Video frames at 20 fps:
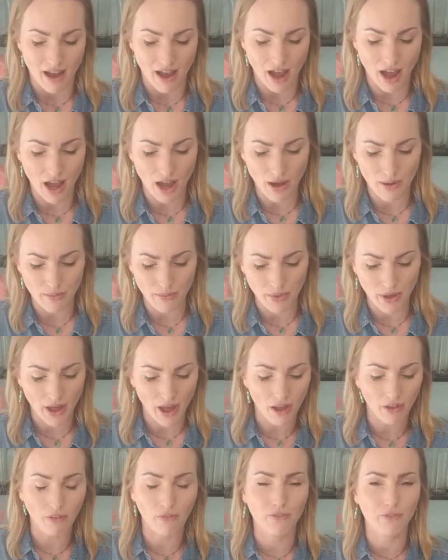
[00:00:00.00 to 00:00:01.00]

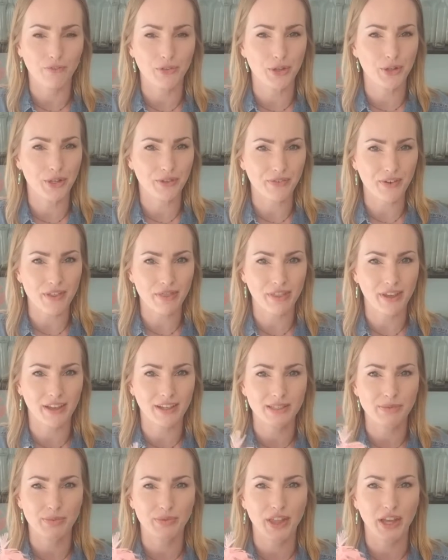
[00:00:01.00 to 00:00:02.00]
A few different
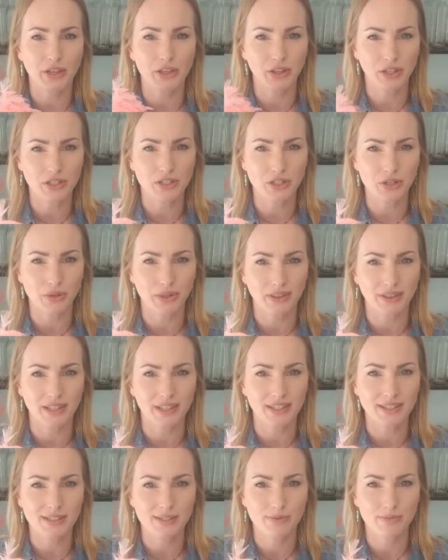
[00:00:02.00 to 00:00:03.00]
things that you could do with
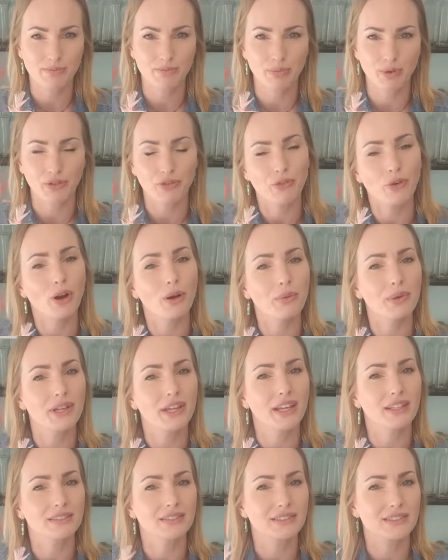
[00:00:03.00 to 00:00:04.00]
this before we
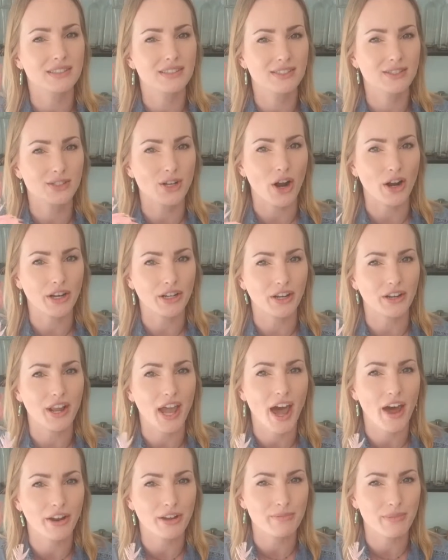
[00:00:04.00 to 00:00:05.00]
get started on
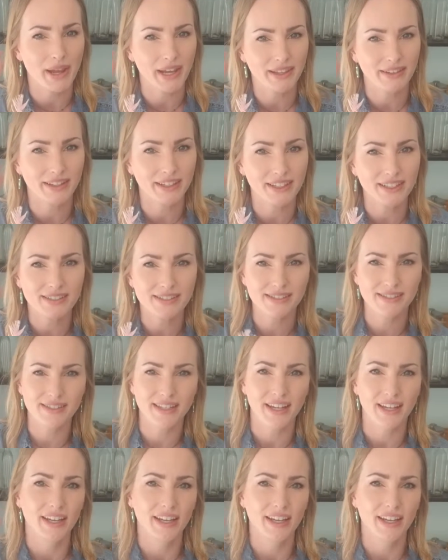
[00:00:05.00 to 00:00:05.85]
how to make this.